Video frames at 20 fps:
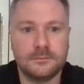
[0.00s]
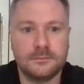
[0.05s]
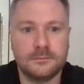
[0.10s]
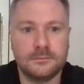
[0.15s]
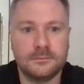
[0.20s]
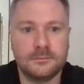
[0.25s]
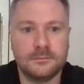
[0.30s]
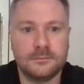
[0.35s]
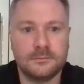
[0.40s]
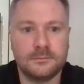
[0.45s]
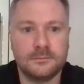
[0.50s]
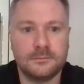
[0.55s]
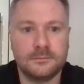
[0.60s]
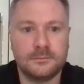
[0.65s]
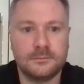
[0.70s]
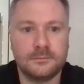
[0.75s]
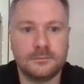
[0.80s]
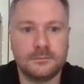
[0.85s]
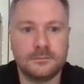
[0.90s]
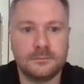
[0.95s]

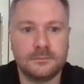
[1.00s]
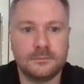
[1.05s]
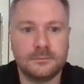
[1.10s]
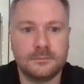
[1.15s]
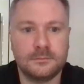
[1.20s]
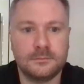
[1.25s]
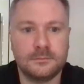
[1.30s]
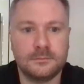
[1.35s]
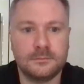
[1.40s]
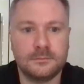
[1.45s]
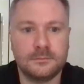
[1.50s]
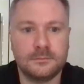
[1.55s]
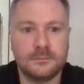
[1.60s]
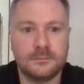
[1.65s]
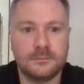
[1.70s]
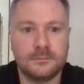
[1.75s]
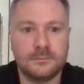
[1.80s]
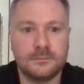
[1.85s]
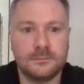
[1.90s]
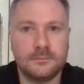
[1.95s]

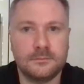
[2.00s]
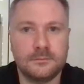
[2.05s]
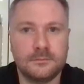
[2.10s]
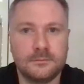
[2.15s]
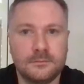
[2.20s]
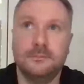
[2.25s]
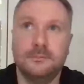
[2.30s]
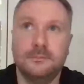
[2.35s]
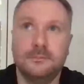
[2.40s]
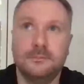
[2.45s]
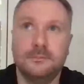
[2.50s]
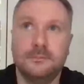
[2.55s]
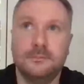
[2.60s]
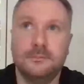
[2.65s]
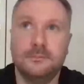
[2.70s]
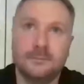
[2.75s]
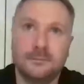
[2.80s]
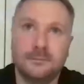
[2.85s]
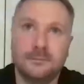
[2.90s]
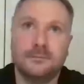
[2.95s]

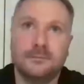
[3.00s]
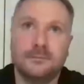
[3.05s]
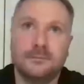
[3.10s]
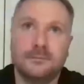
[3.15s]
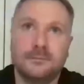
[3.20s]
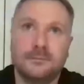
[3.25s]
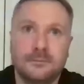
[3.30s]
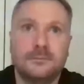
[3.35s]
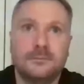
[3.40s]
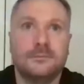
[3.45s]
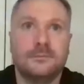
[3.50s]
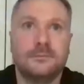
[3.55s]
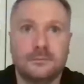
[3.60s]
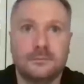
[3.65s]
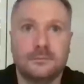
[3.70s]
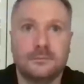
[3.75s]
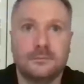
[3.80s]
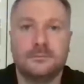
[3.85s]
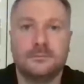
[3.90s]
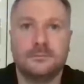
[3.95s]

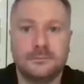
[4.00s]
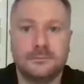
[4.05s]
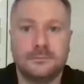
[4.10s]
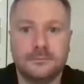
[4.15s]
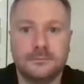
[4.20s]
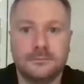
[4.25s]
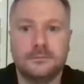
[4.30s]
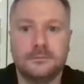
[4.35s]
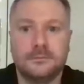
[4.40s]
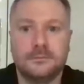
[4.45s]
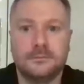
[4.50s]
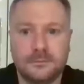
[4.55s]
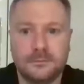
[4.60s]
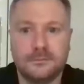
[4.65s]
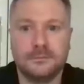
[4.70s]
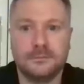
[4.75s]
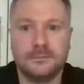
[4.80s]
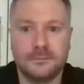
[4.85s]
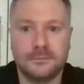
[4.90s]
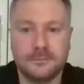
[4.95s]

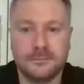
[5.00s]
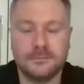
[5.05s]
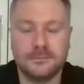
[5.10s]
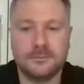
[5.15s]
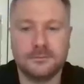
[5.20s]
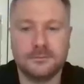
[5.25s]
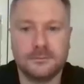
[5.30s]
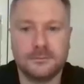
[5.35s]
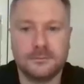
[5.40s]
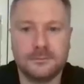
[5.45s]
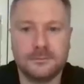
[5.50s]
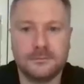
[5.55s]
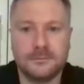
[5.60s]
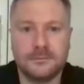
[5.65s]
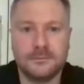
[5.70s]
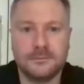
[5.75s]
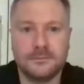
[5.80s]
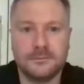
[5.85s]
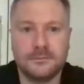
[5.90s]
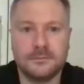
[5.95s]

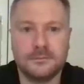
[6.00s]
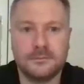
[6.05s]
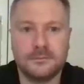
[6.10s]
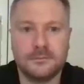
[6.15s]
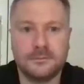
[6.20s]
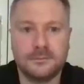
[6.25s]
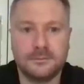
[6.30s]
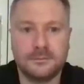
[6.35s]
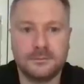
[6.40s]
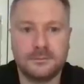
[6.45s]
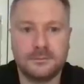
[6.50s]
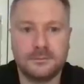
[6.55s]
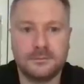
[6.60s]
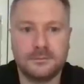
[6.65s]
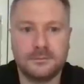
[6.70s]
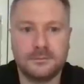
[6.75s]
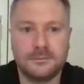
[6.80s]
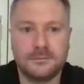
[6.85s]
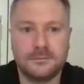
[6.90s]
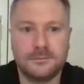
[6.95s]
No words are spoken by the person on screen.